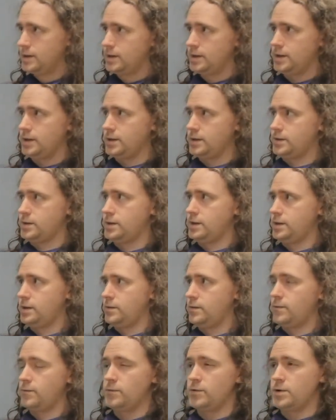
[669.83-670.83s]
It has a
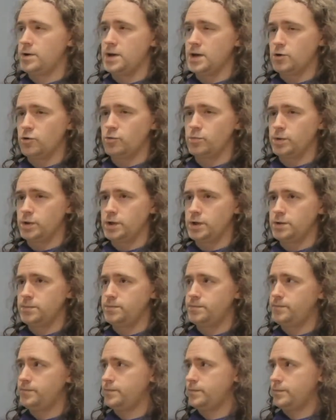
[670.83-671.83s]
very narrow blade
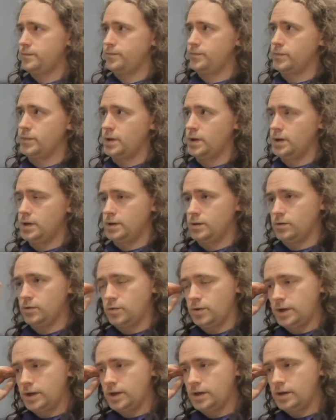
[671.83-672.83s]

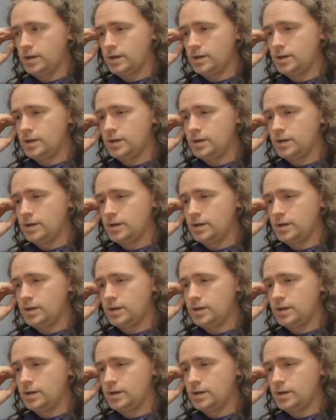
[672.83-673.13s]
on a